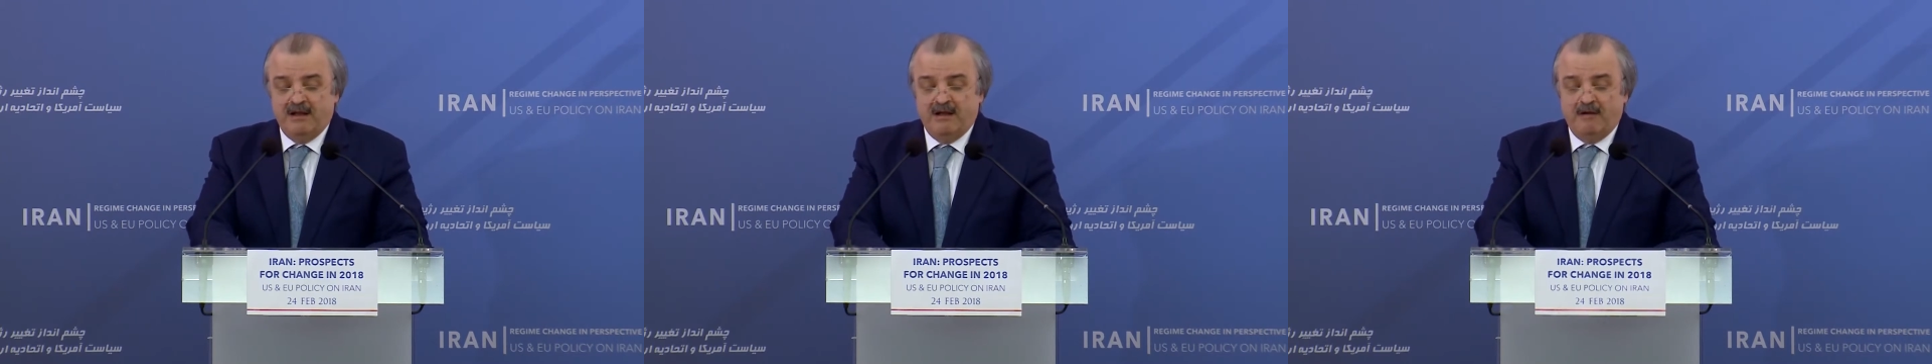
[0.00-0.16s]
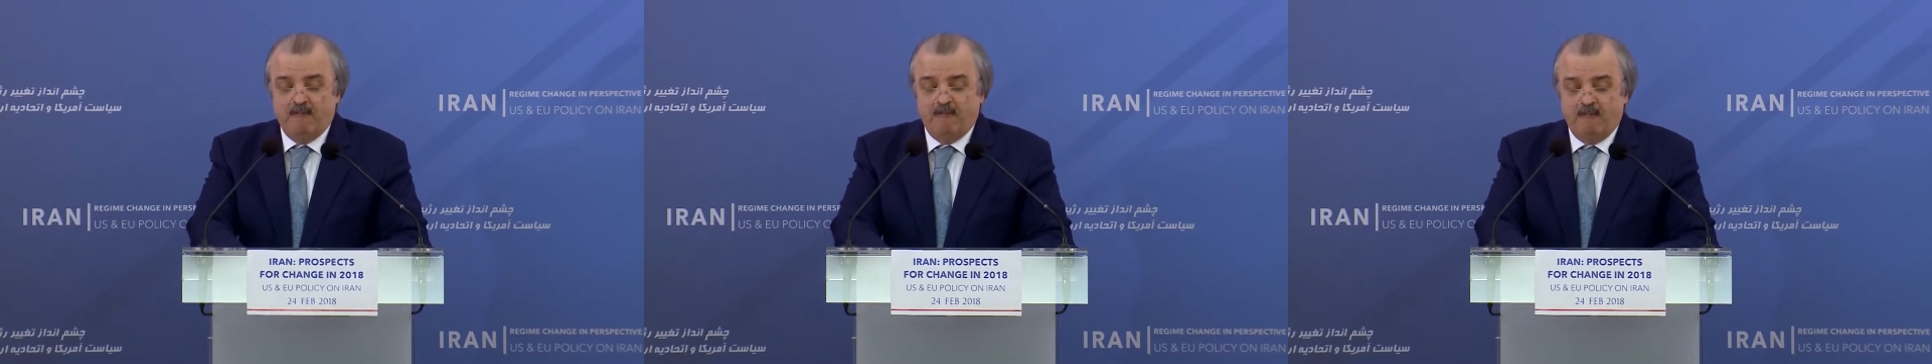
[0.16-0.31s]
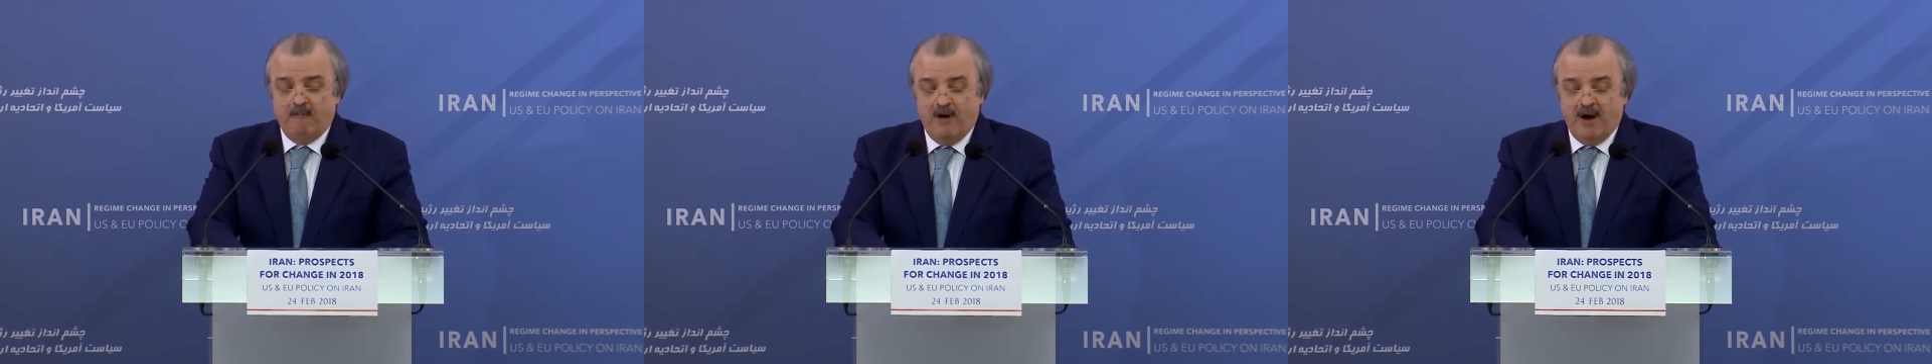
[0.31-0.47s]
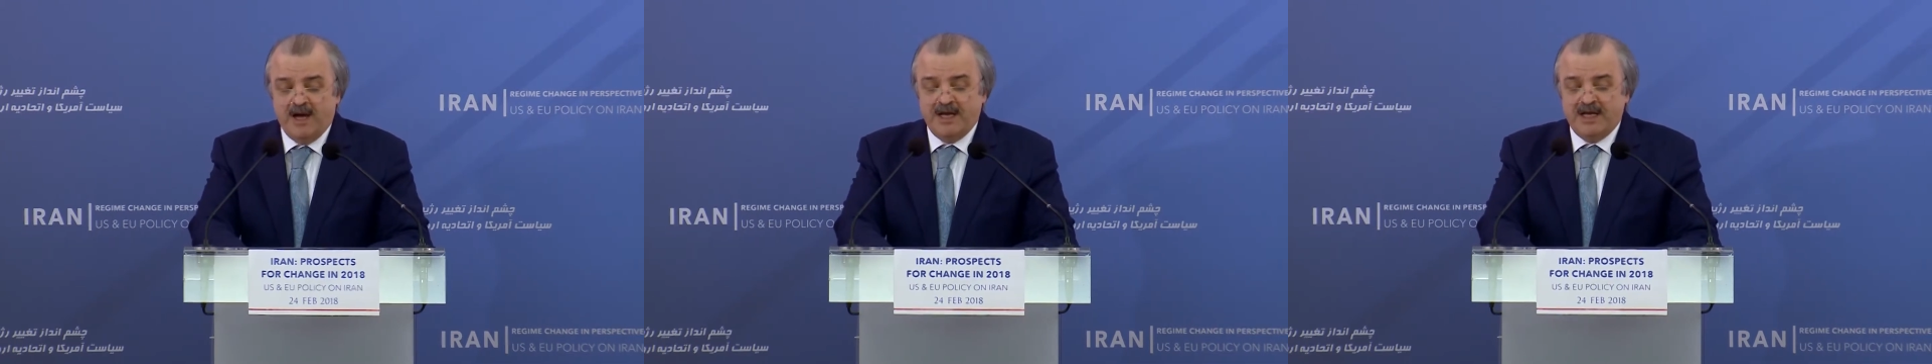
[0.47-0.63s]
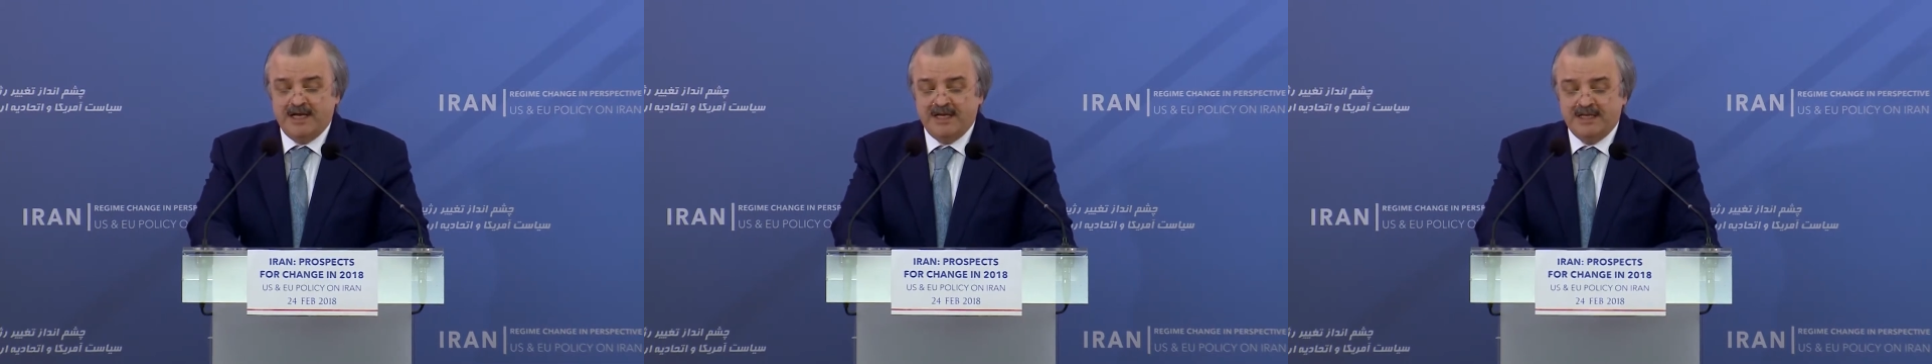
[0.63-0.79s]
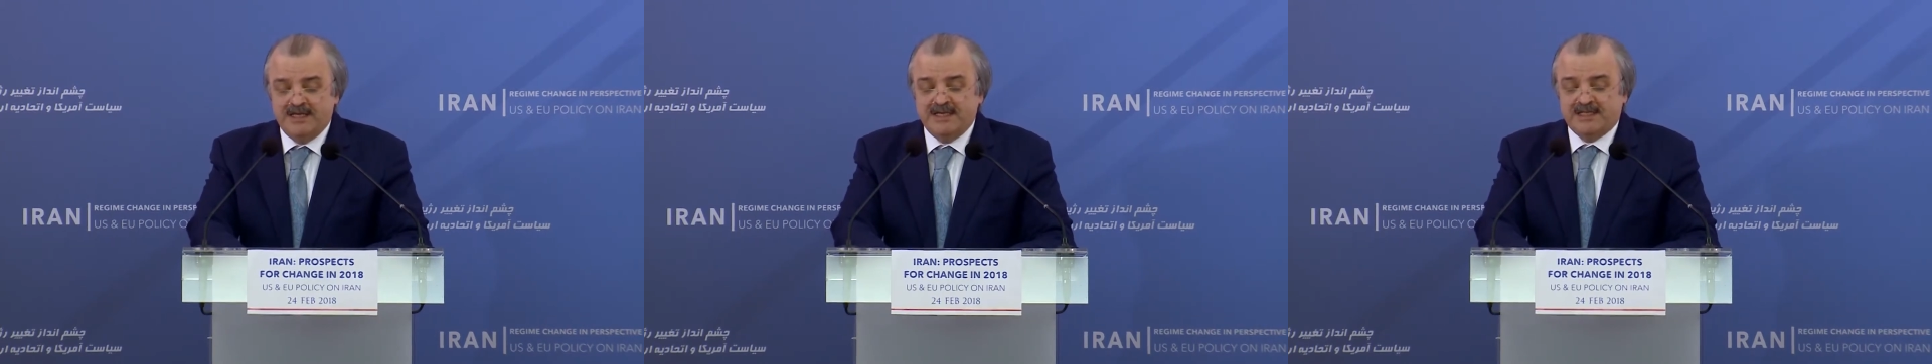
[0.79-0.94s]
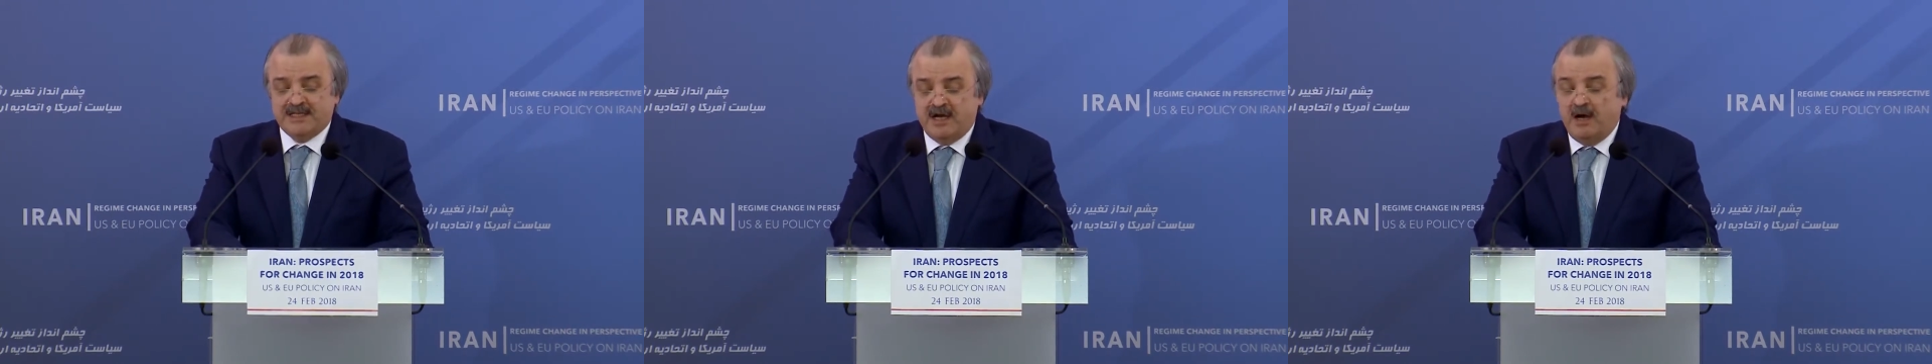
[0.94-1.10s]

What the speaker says: why this